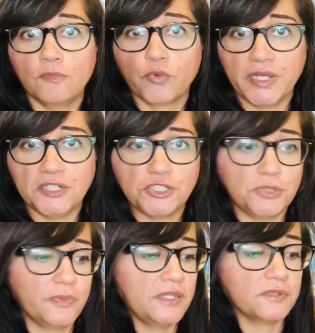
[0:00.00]
reached,
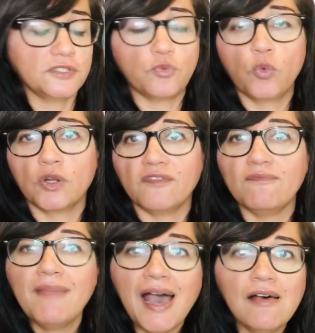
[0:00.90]
whether it's word of
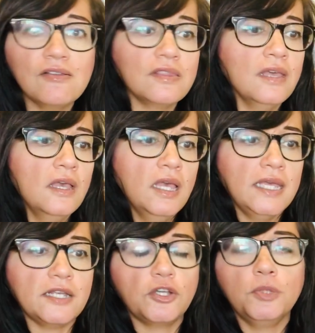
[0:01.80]
mouth,
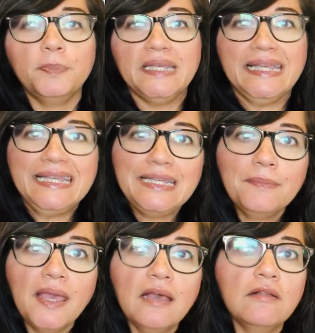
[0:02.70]
it could be
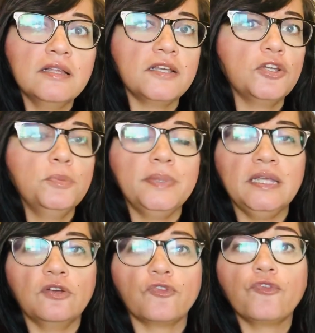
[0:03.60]
email, it could be
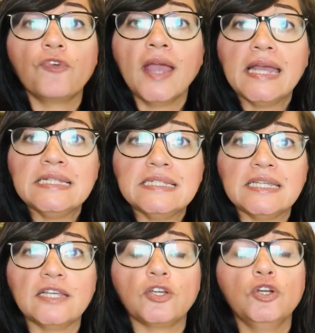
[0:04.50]
your friend,
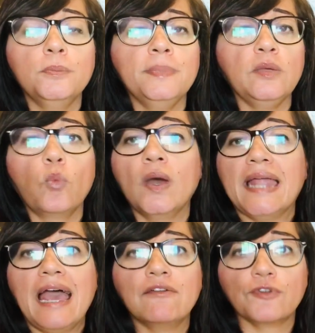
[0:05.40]
it could be
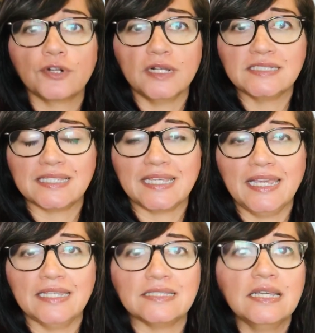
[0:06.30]
whatever is the
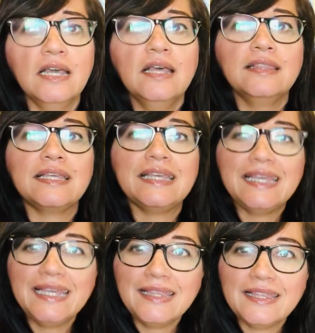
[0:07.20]
case. The
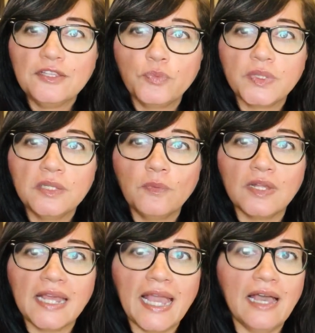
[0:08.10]
key that you really
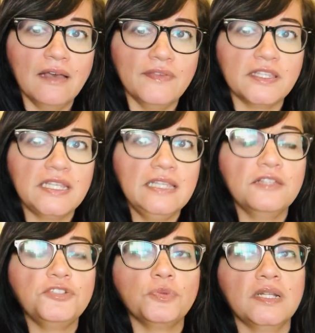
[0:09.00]
want to have and the key
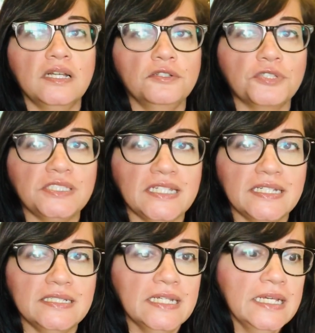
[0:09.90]
that you want to
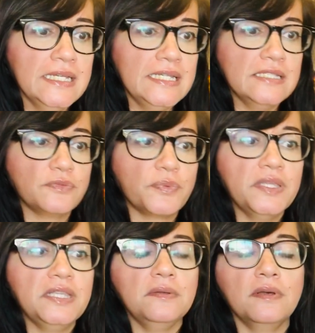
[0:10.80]
understand is
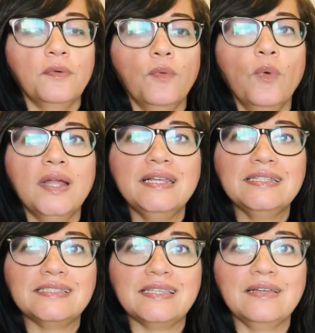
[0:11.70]
really what
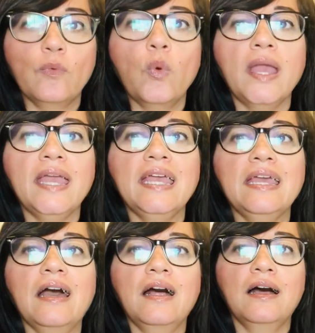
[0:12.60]
is the way